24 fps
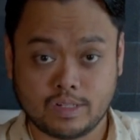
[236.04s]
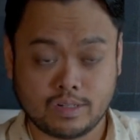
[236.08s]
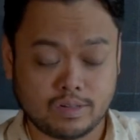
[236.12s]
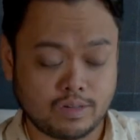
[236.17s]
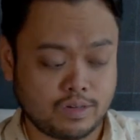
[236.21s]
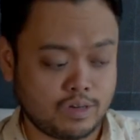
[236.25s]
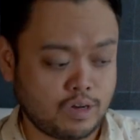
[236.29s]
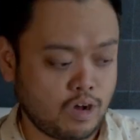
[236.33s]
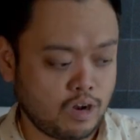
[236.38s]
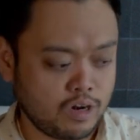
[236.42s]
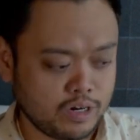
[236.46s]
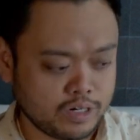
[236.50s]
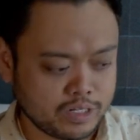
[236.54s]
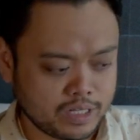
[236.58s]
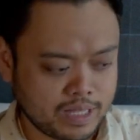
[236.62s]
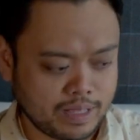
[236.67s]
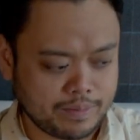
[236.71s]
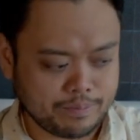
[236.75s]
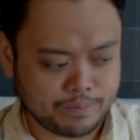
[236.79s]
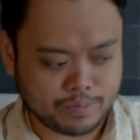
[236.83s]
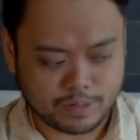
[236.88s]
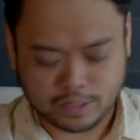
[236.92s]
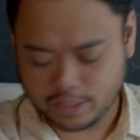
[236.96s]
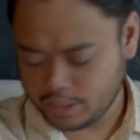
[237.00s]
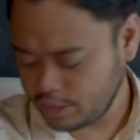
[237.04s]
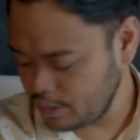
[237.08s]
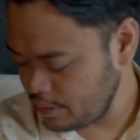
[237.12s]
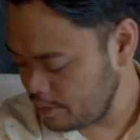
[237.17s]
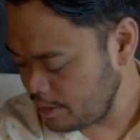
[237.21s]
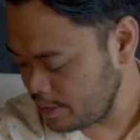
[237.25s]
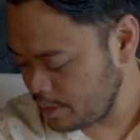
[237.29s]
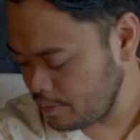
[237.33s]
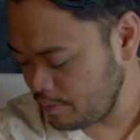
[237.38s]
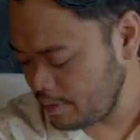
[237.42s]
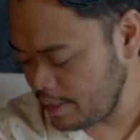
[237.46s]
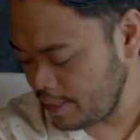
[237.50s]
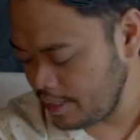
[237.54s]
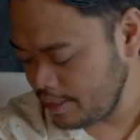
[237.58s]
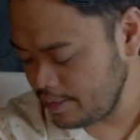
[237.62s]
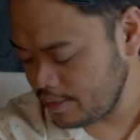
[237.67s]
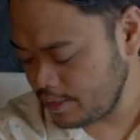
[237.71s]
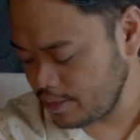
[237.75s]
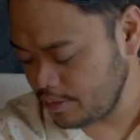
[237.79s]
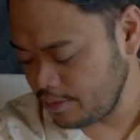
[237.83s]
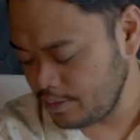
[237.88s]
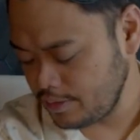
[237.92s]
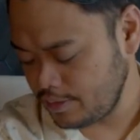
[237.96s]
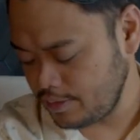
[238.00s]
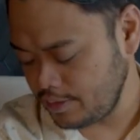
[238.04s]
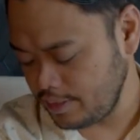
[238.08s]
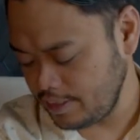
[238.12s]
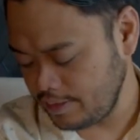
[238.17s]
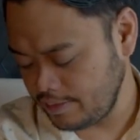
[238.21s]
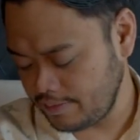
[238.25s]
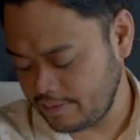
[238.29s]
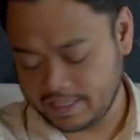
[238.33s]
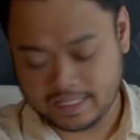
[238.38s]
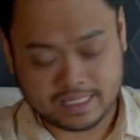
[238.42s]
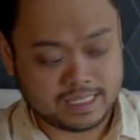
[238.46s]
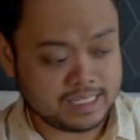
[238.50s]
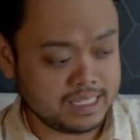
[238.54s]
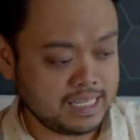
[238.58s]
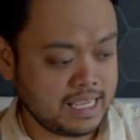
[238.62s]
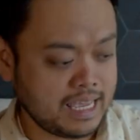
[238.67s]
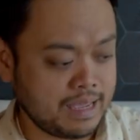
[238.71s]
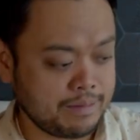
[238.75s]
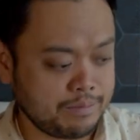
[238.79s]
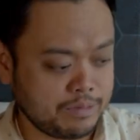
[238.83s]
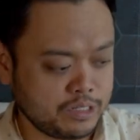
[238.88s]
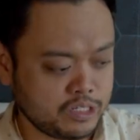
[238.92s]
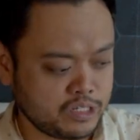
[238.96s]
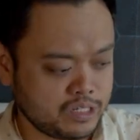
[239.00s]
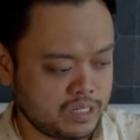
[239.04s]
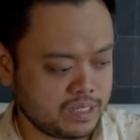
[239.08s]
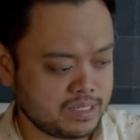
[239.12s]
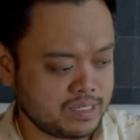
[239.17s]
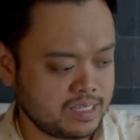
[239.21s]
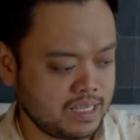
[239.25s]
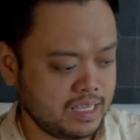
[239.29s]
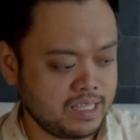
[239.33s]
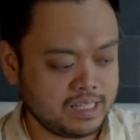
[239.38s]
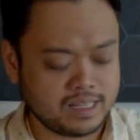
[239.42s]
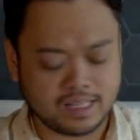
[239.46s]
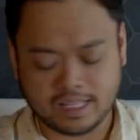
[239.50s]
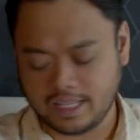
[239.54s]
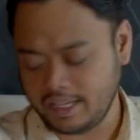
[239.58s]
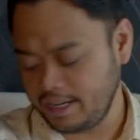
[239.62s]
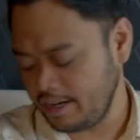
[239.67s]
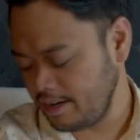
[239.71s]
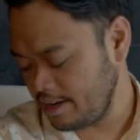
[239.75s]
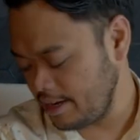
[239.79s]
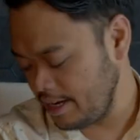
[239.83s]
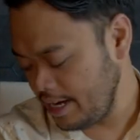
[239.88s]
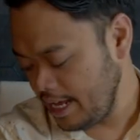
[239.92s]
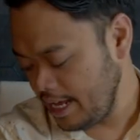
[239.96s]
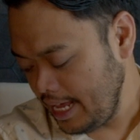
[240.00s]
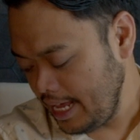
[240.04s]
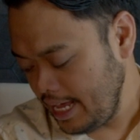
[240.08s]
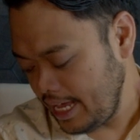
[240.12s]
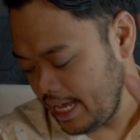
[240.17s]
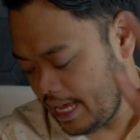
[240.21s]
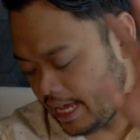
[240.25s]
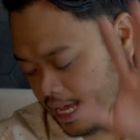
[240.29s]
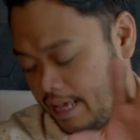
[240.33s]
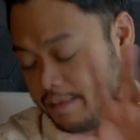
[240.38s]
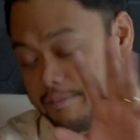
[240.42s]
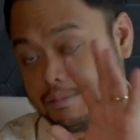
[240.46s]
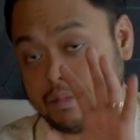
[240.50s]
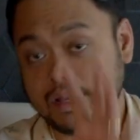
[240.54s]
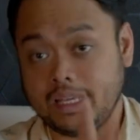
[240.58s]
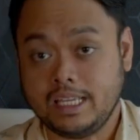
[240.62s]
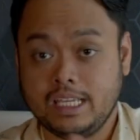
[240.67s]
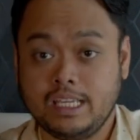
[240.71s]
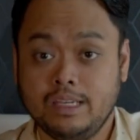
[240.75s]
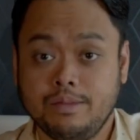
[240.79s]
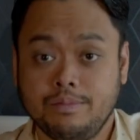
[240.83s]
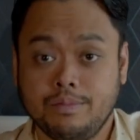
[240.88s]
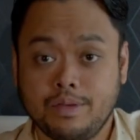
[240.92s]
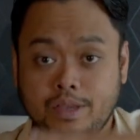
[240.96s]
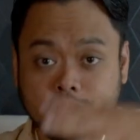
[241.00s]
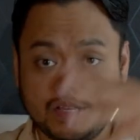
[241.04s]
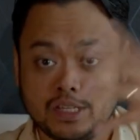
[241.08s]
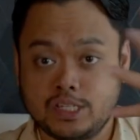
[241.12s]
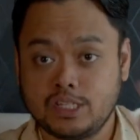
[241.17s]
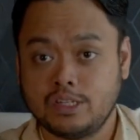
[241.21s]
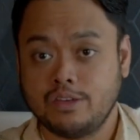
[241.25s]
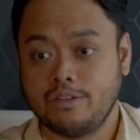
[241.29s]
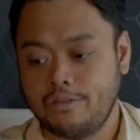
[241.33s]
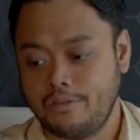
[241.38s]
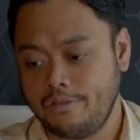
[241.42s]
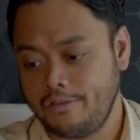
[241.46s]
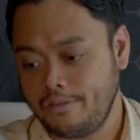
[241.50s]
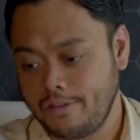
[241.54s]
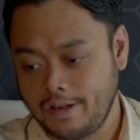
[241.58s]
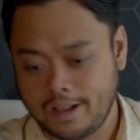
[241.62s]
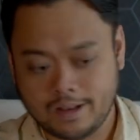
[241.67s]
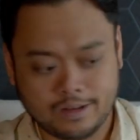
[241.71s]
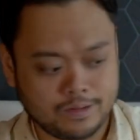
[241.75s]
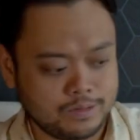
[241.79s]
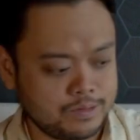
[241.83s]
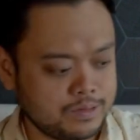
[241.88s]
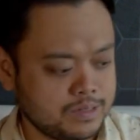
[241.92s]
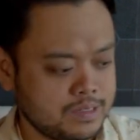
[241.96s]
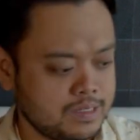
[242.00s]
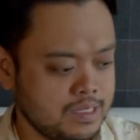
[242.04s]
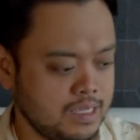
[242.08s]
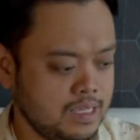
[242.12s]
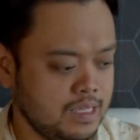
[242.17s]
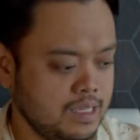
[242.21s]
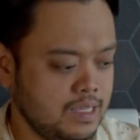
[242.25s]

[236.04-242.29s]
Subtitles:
color temperature as well. So as you can see, I'm adjusting it here and my image follows.